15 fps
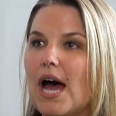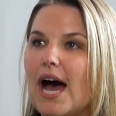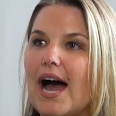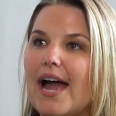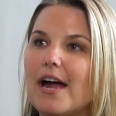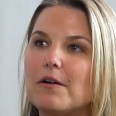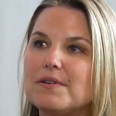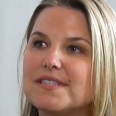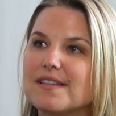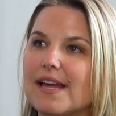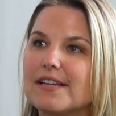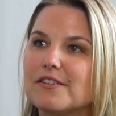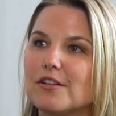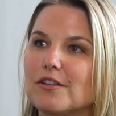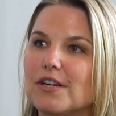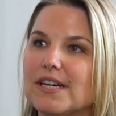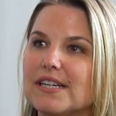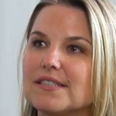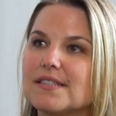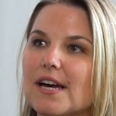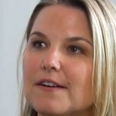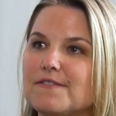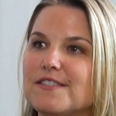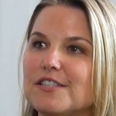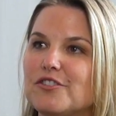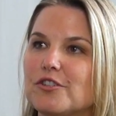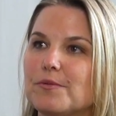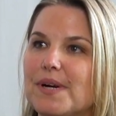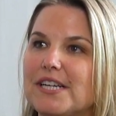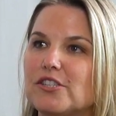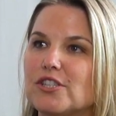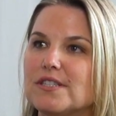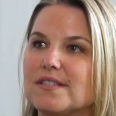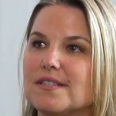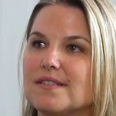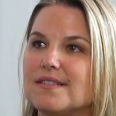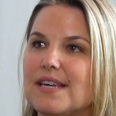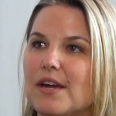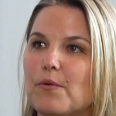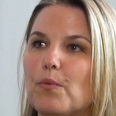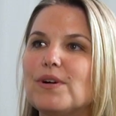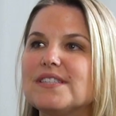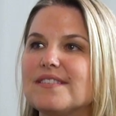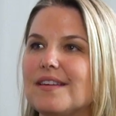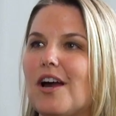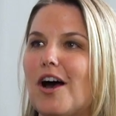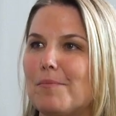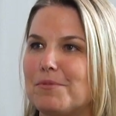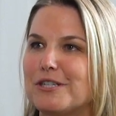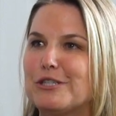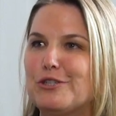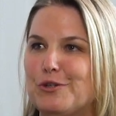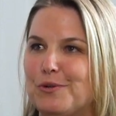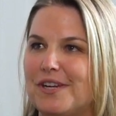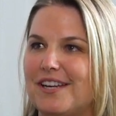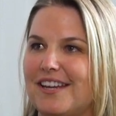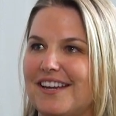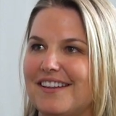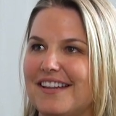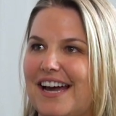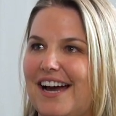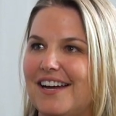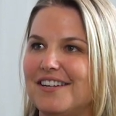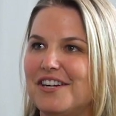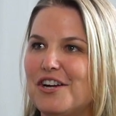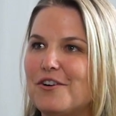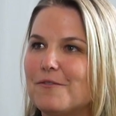I always like to look at tough situations and say, what's the opportunity in that?